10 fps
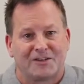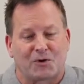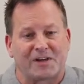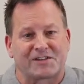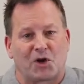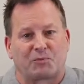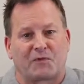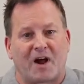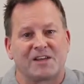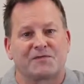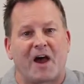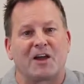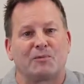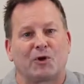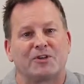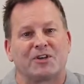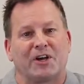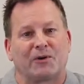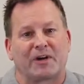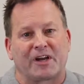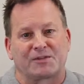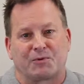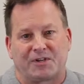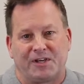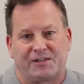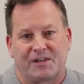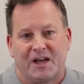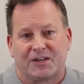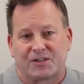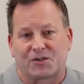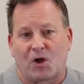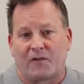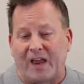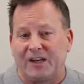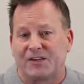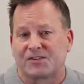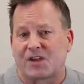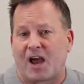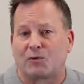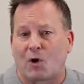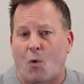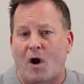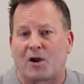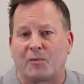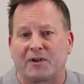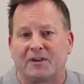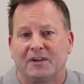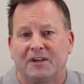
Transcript: Tricel provides valuable engineering expertise to solve any design requirement,